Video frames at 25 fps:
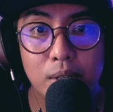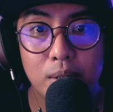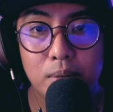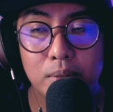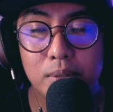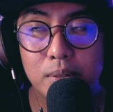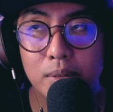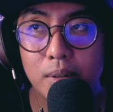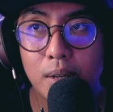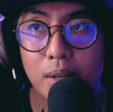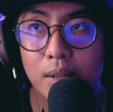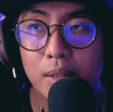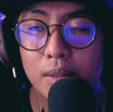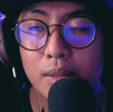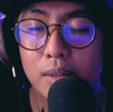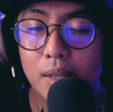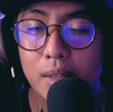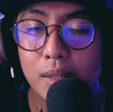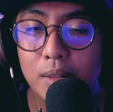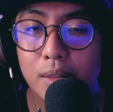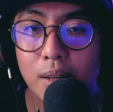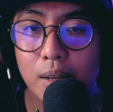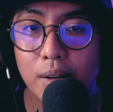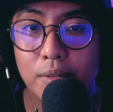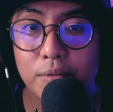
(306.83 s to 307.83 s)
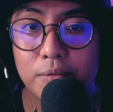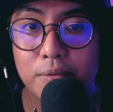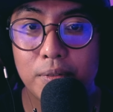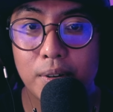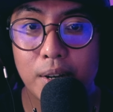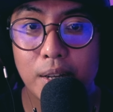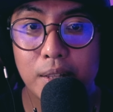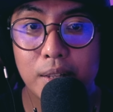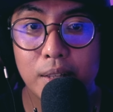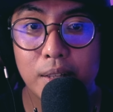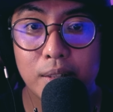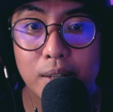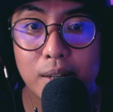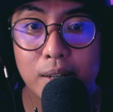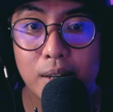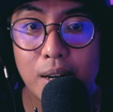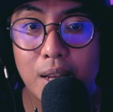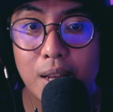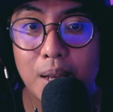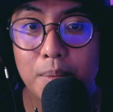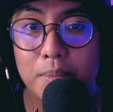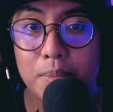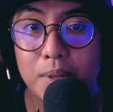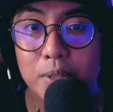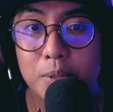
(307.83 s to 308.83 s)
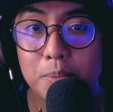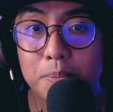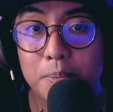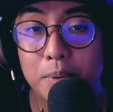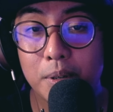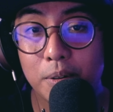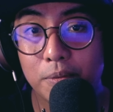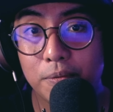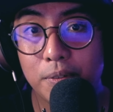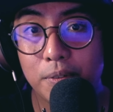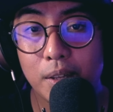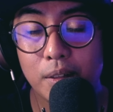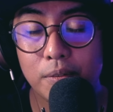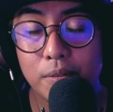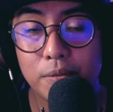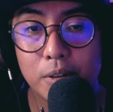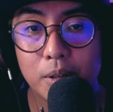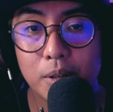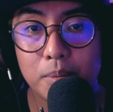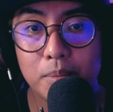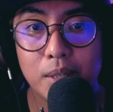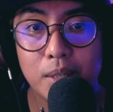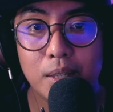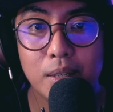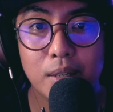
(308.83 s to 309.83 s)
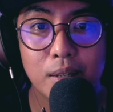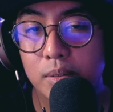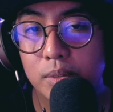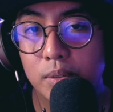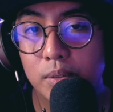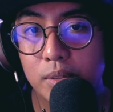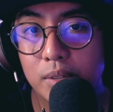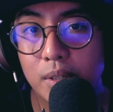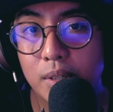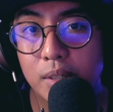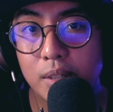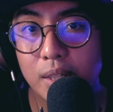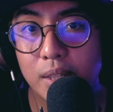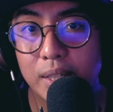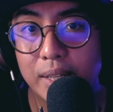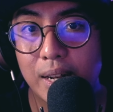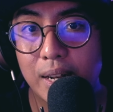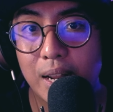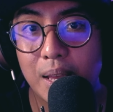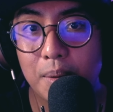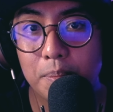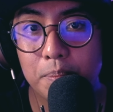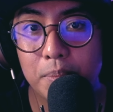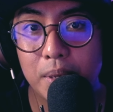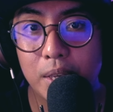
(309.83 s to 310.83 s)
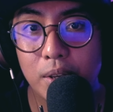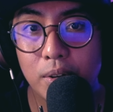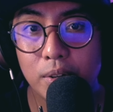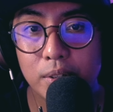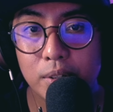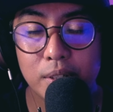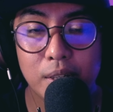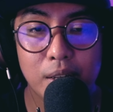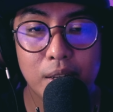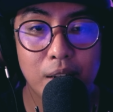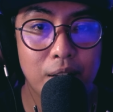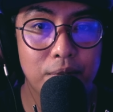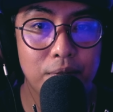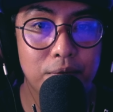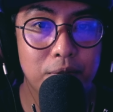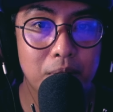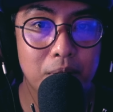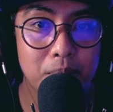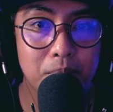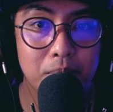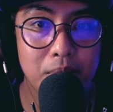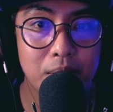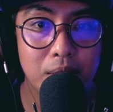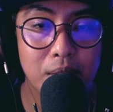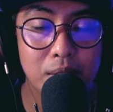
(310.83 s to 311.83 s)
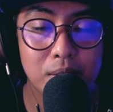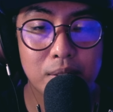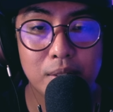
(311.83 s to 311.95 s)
And also I did find that the clamp is perfect for me, so it's not that clamping on the head for me.